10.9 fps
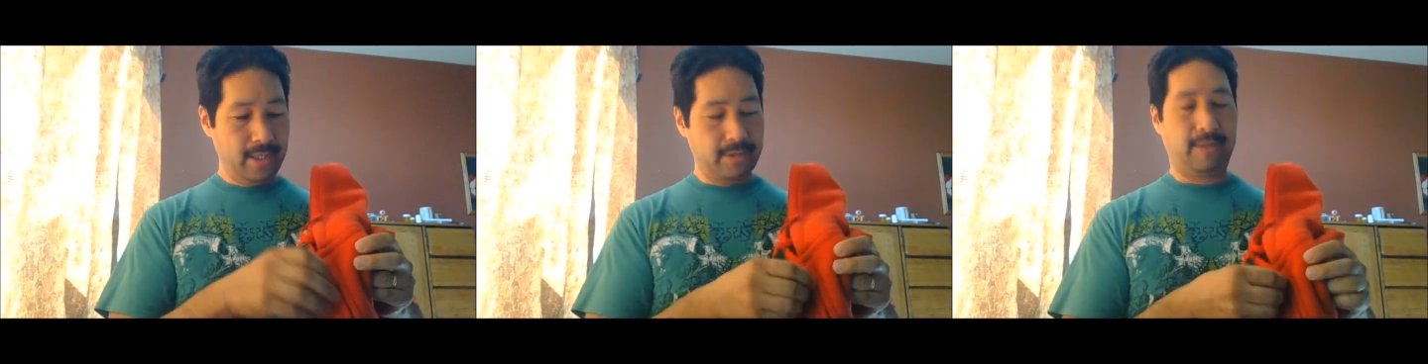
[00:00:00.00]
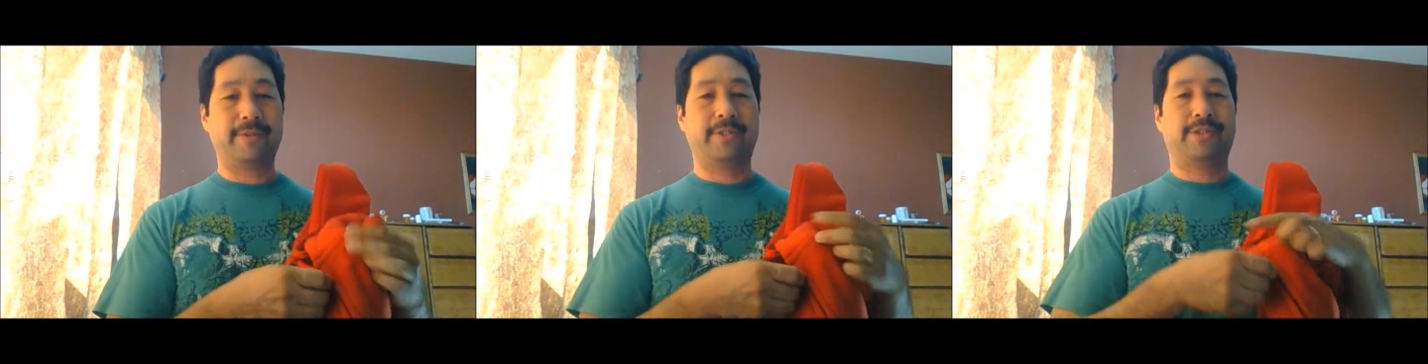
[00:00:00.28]

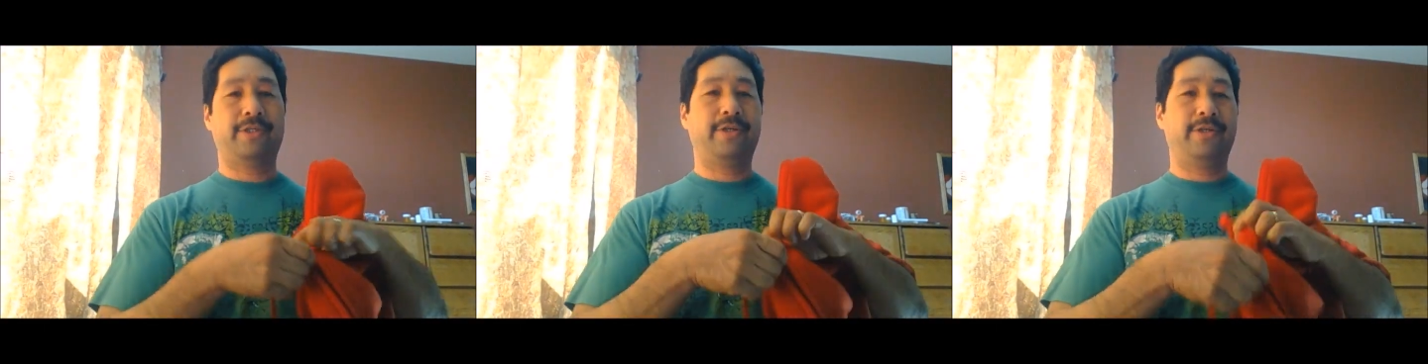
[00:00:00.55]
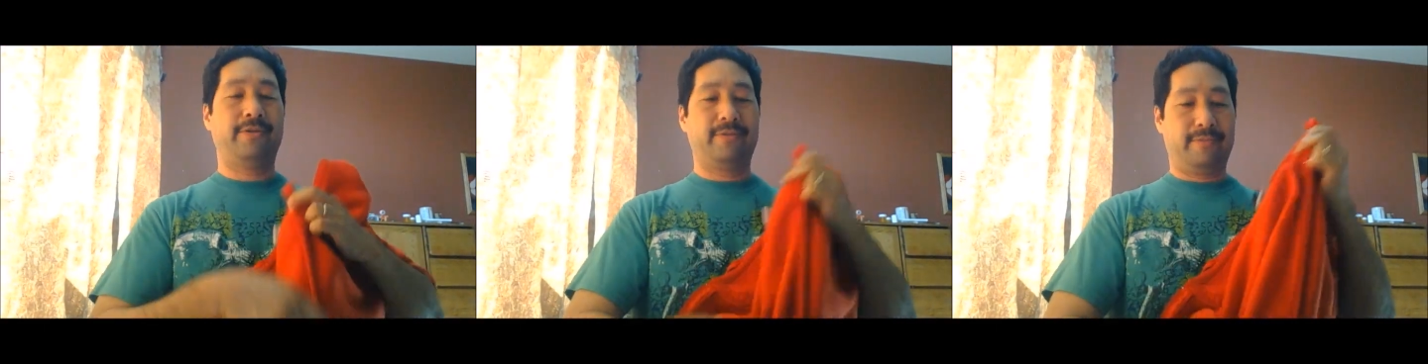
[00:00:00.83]
So I'm going to show
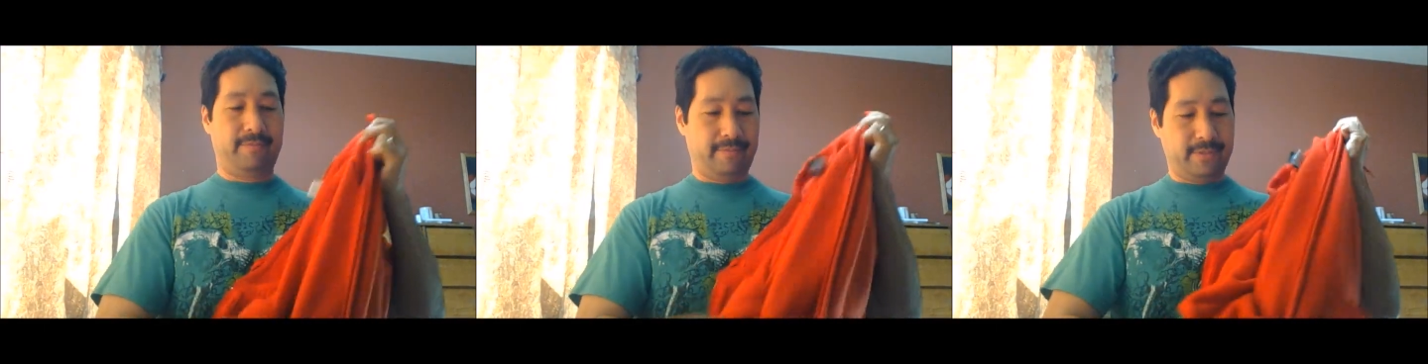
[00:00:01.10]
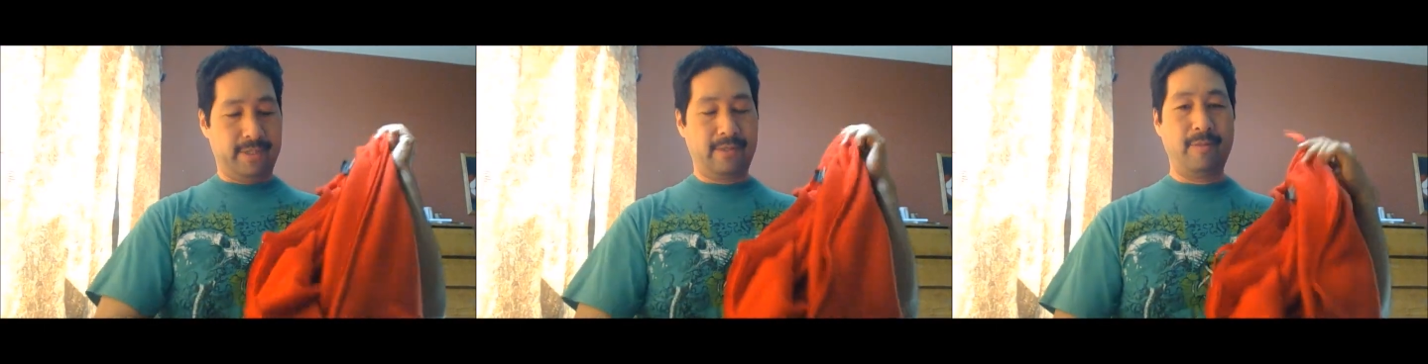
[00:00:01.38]
you
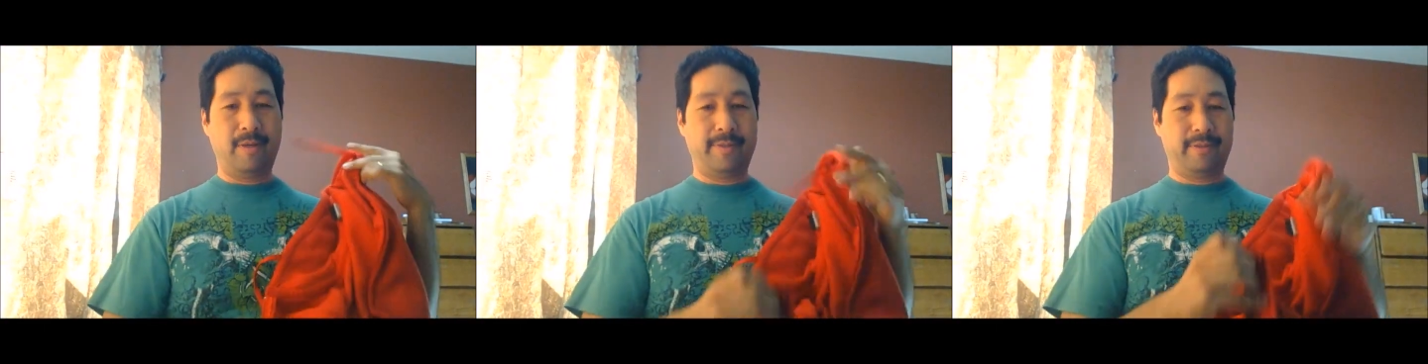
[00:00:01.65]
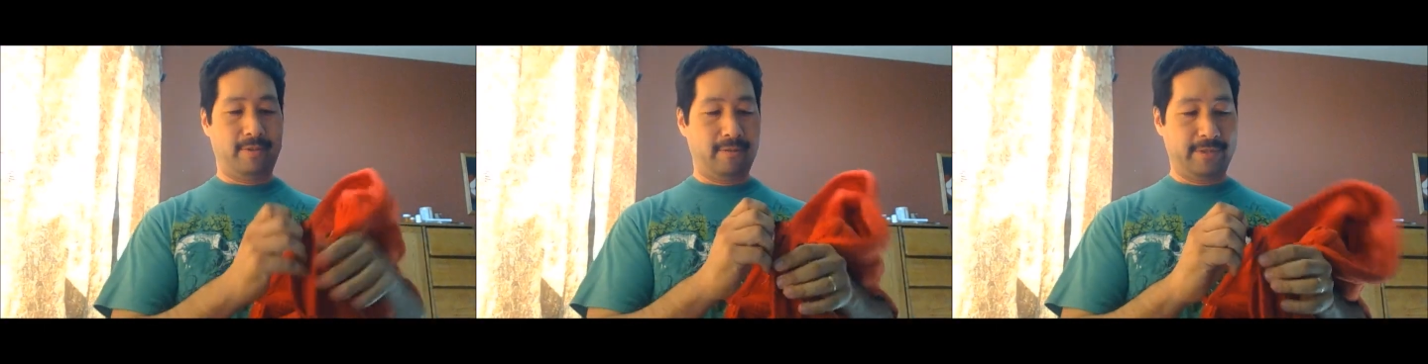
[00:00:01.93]
in a
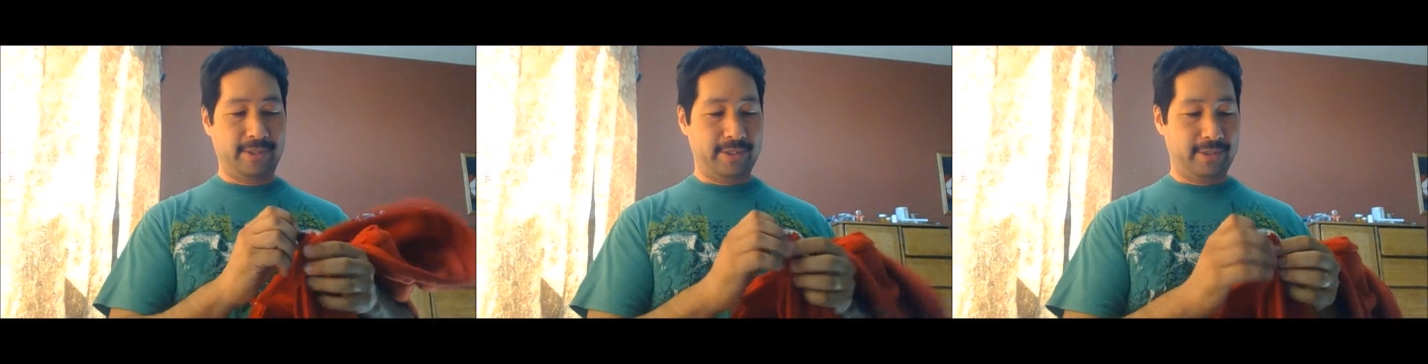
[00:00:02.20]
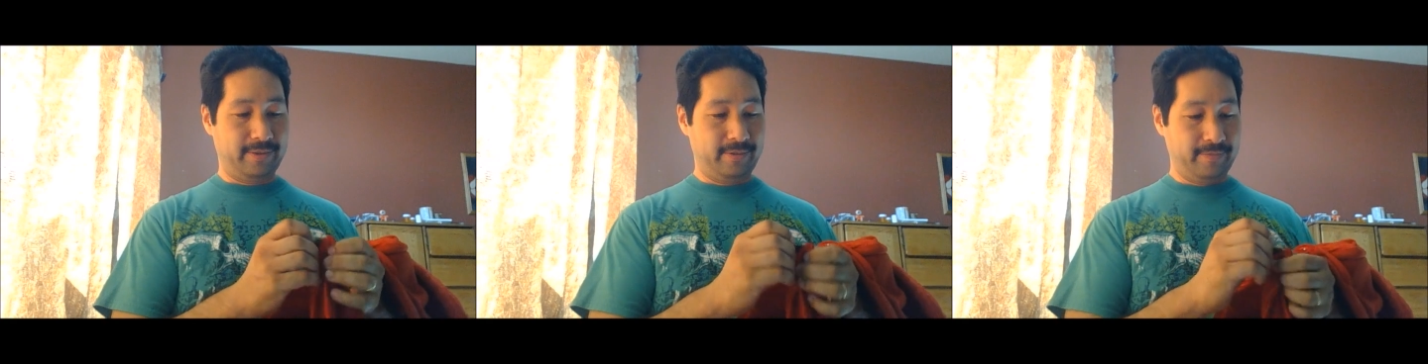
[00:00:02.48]
moment on what to
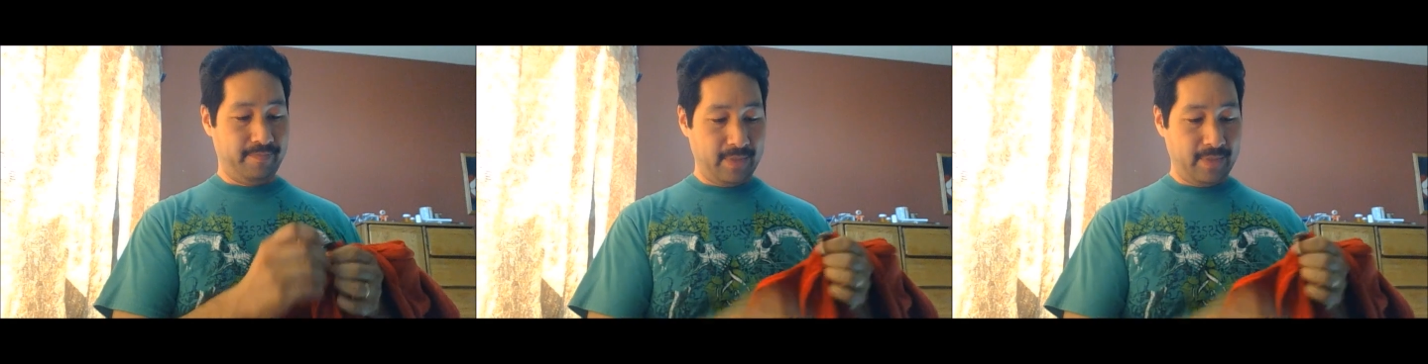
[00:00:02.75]
do.